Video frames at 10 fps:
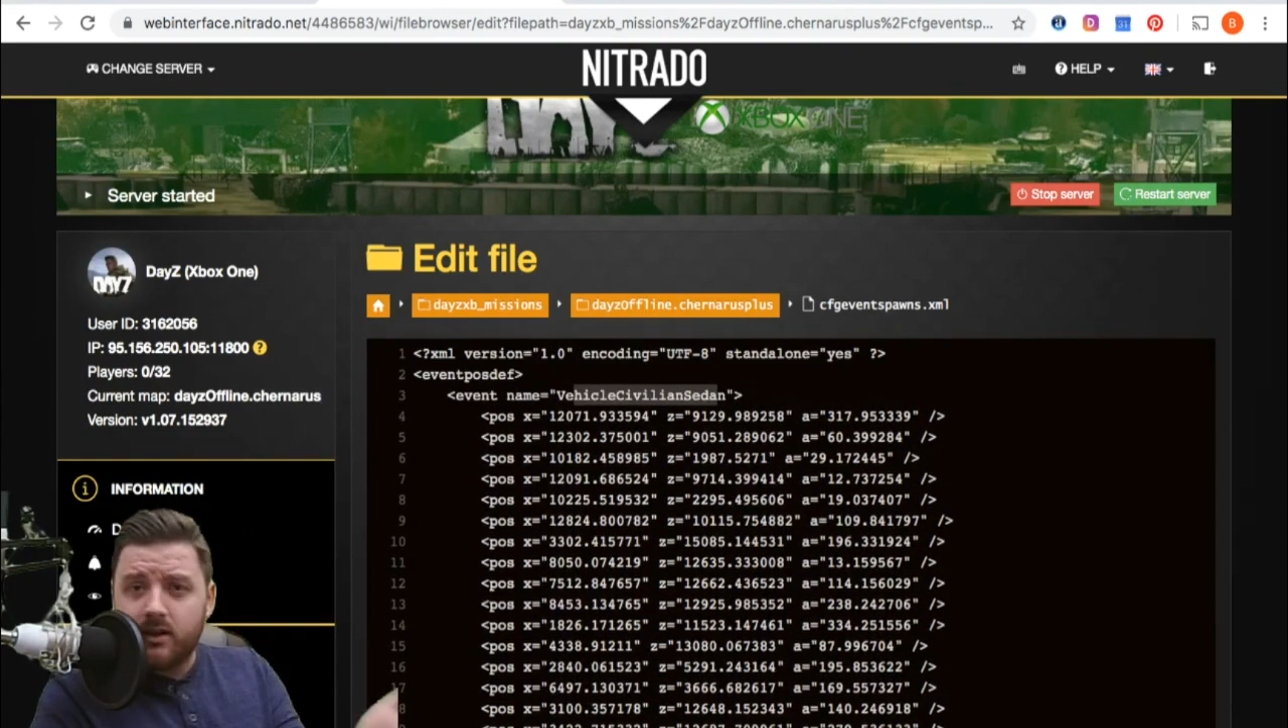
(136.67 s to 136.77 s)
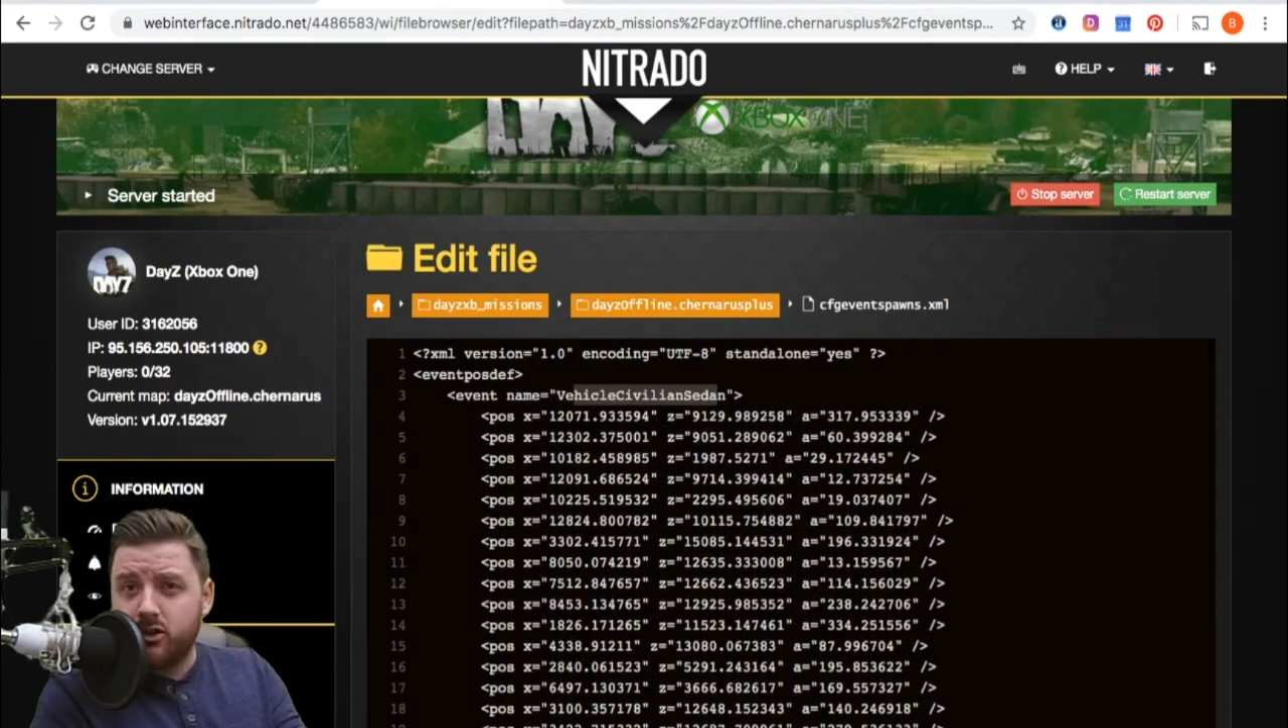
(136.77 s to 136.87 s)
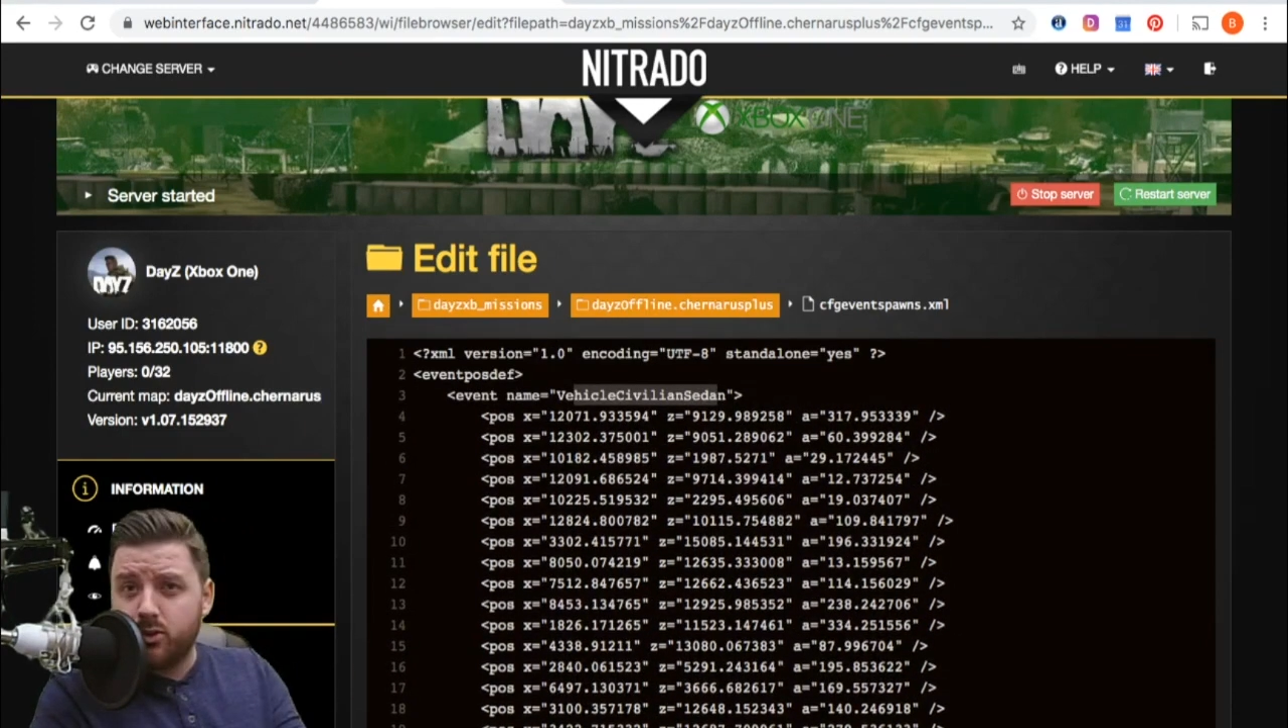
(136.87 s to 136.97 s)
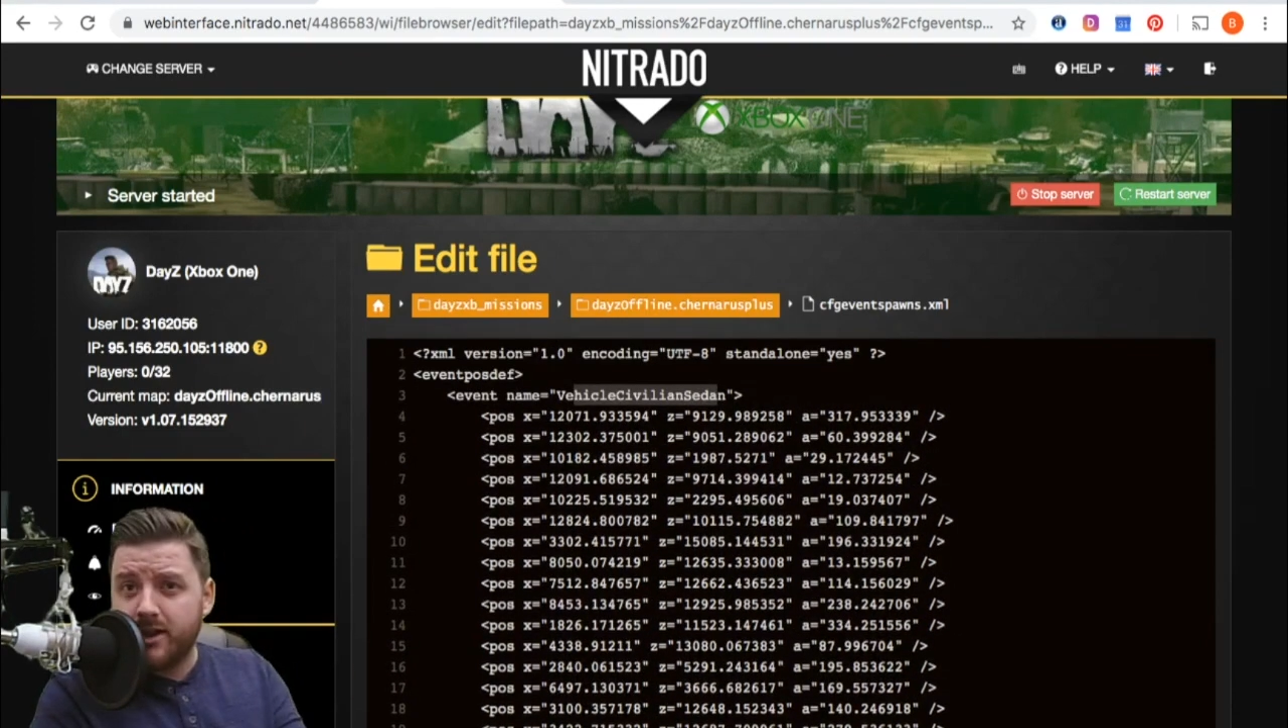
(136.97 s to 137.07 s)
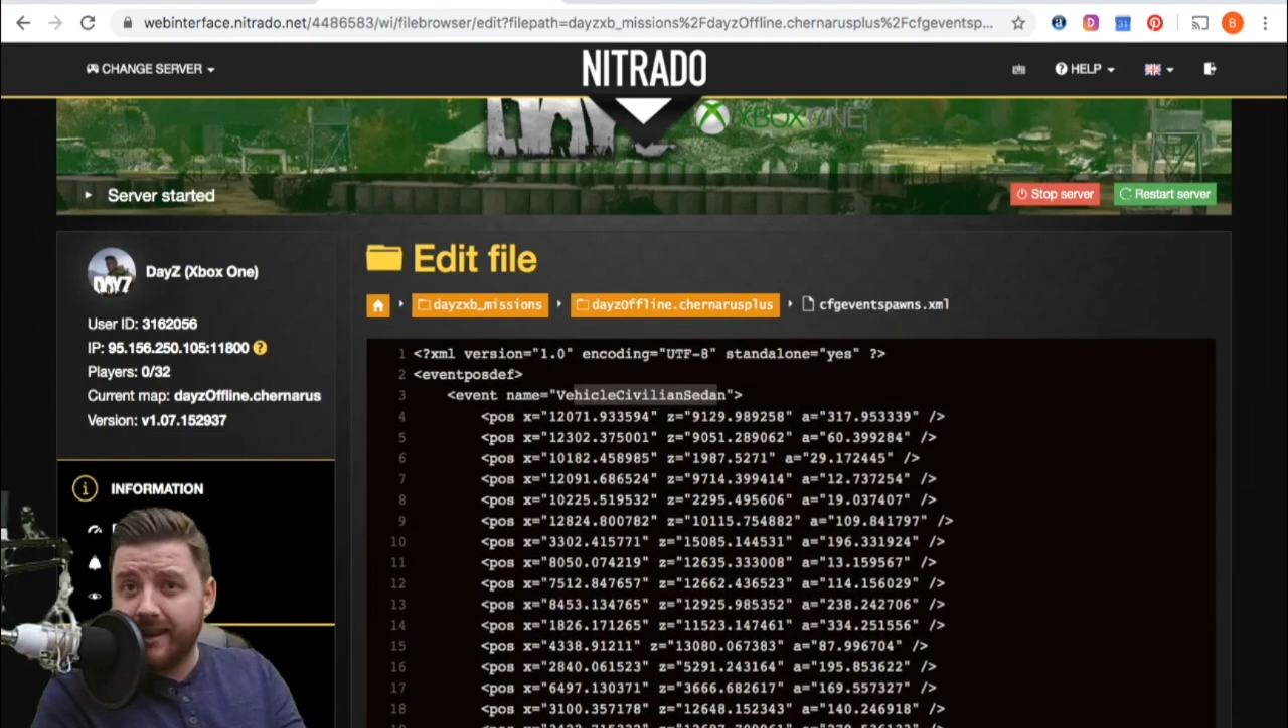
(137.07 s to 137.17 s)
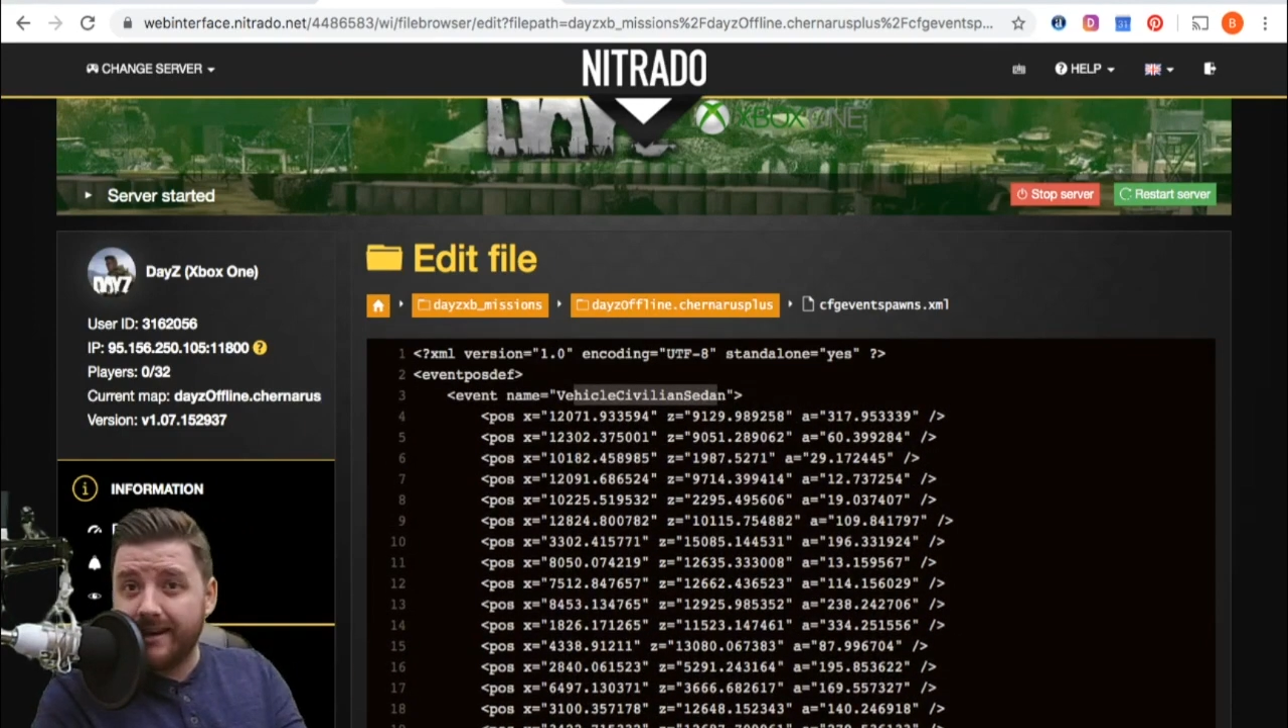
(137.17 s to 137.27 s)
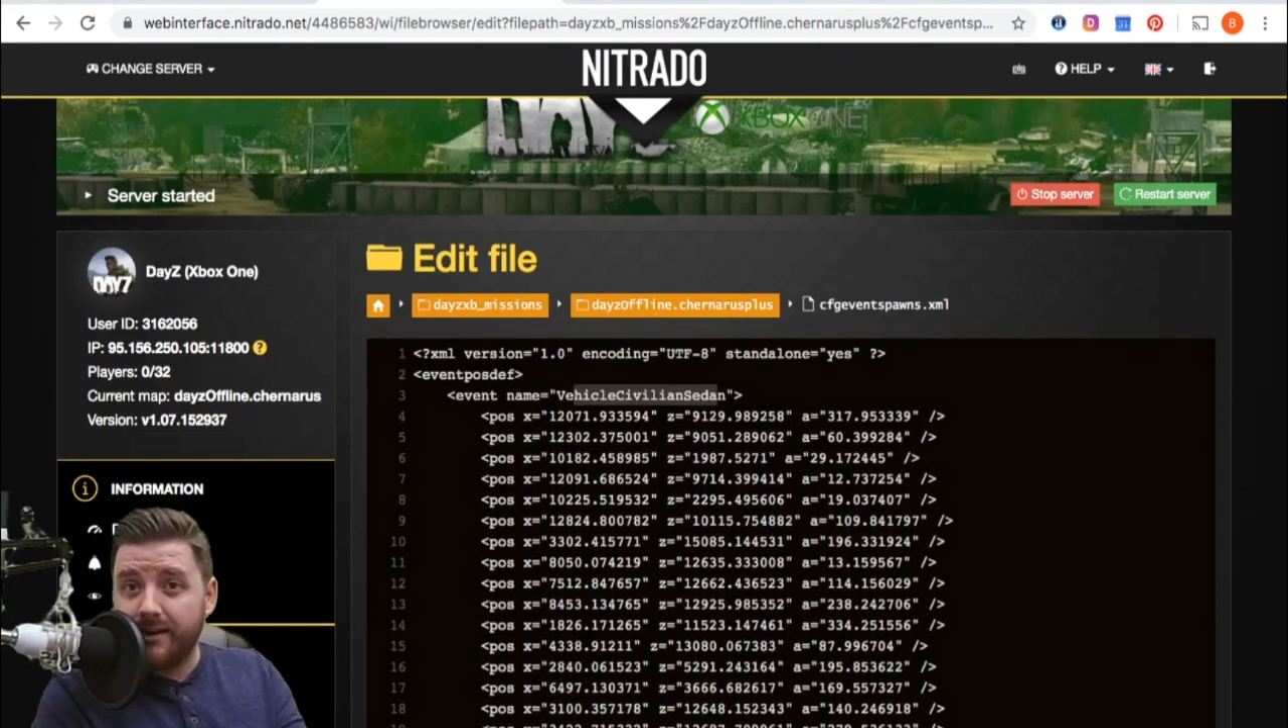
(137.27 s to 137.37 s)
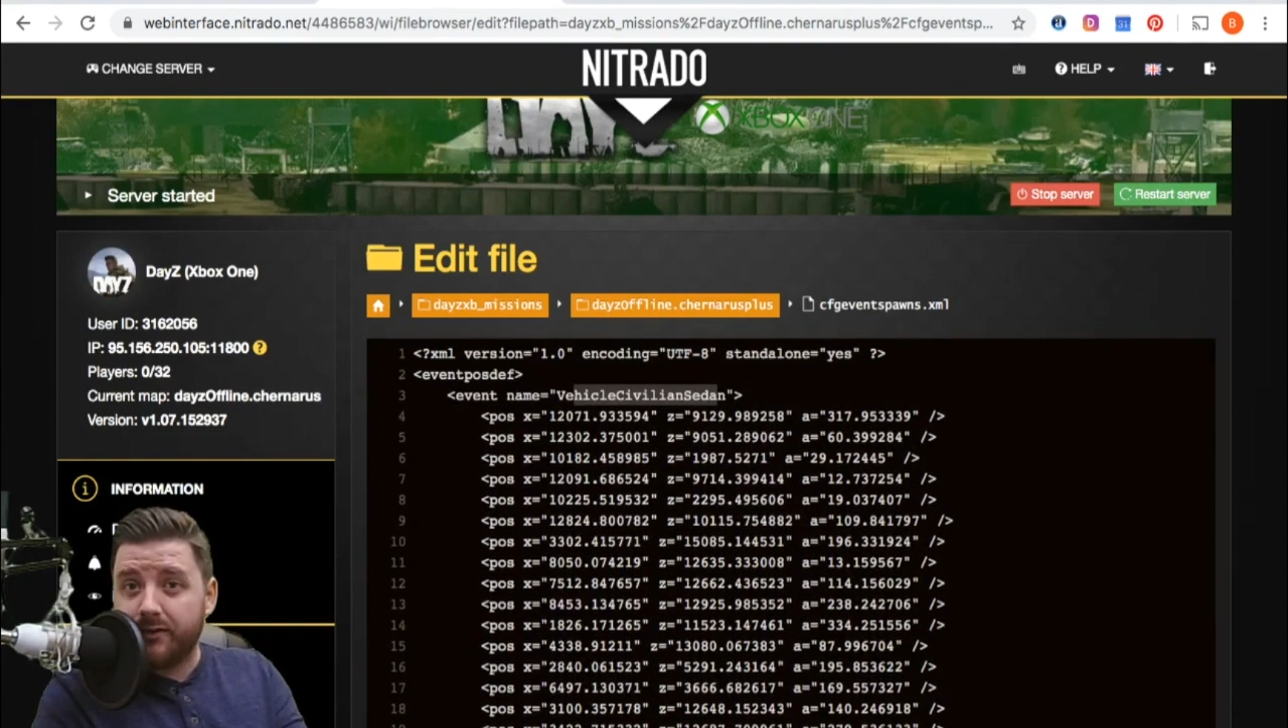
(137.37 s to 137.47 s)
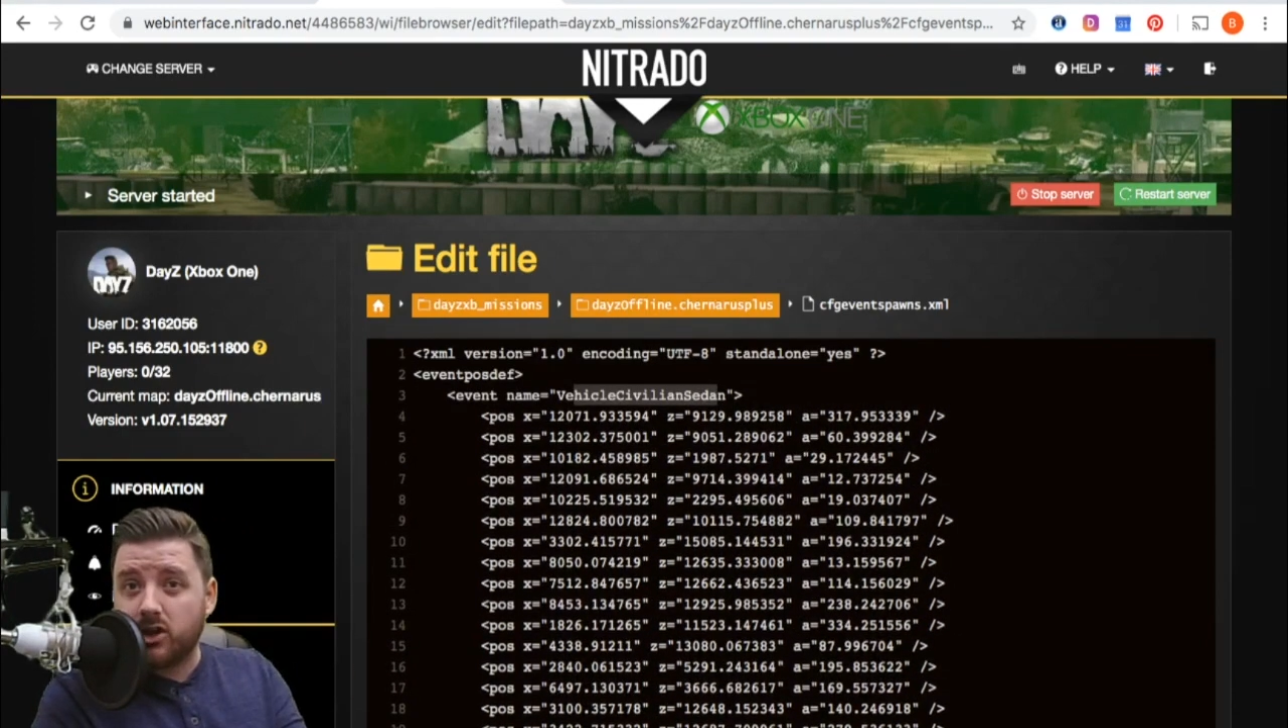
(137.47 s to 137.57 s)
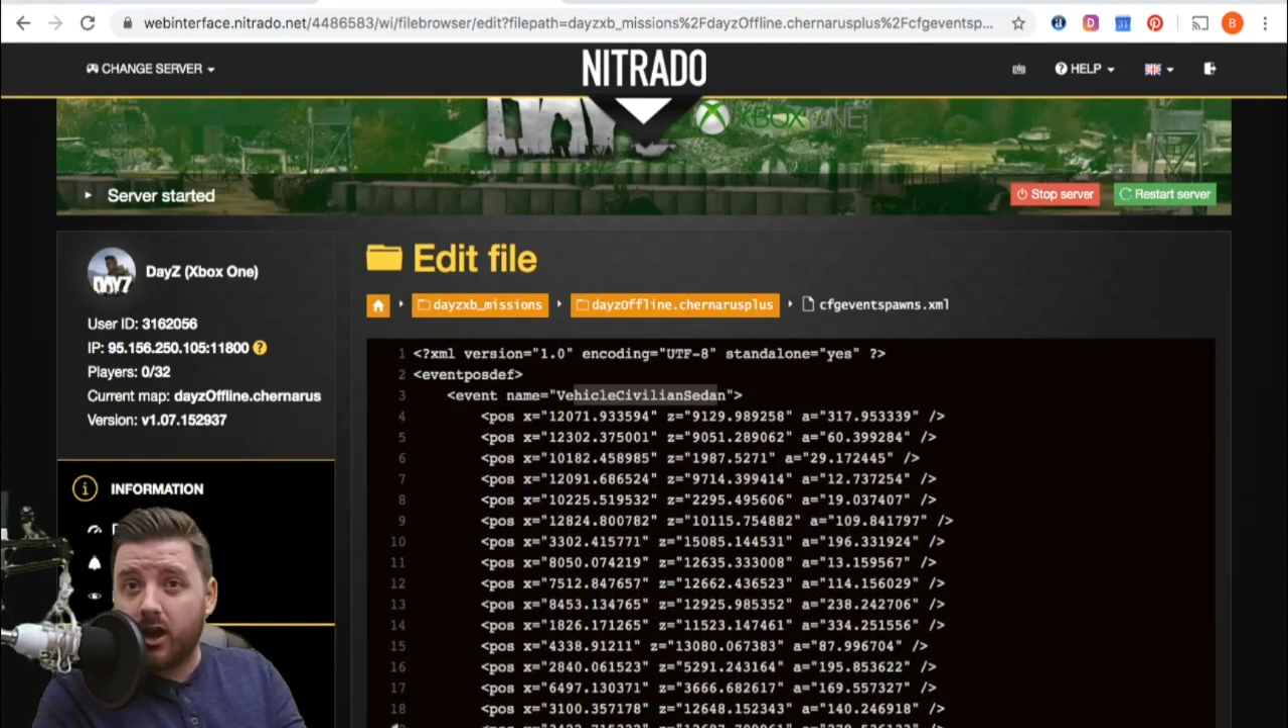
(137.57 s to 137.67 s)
So you'll see the different